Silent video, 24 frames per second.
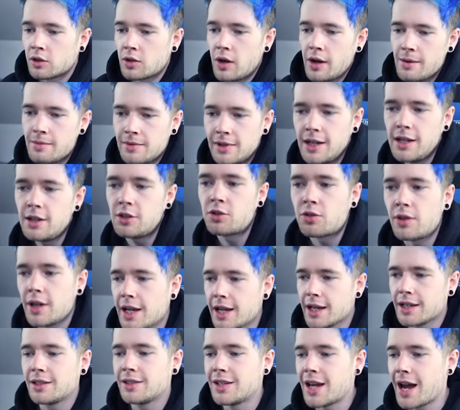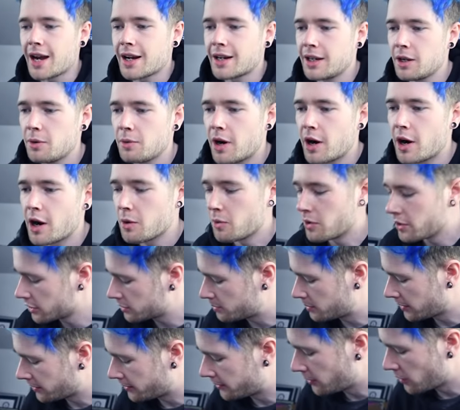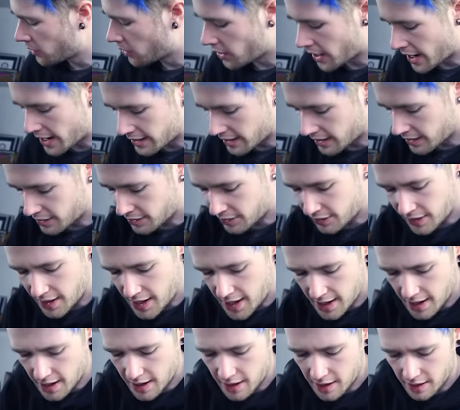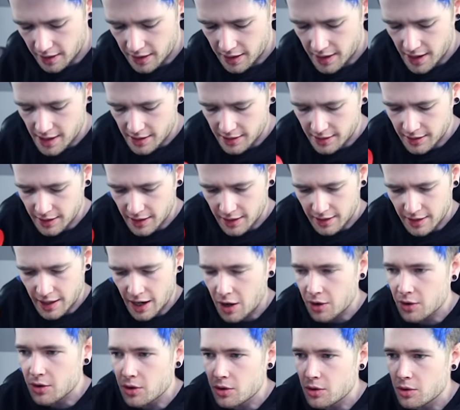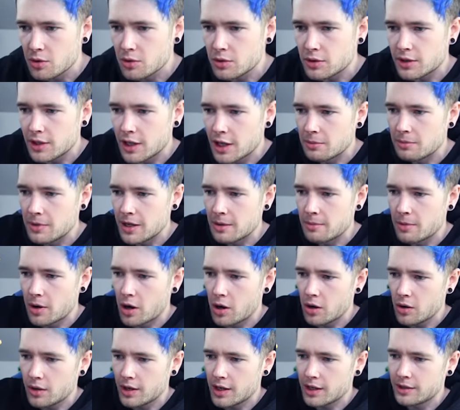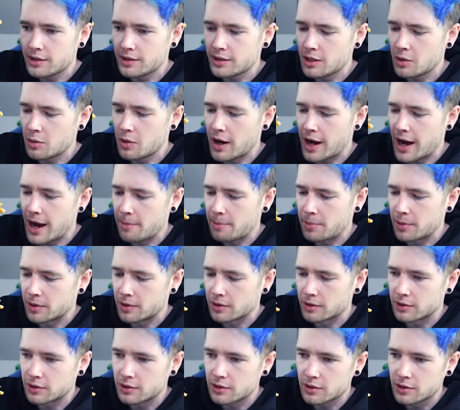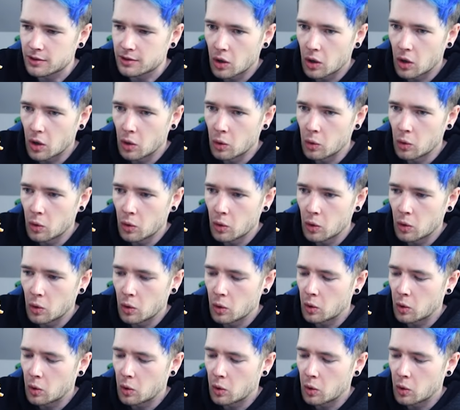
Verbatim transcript: So I'm literally exactly where I was before. And I think this is how you use the amiibo. Let's see what happens. Oh.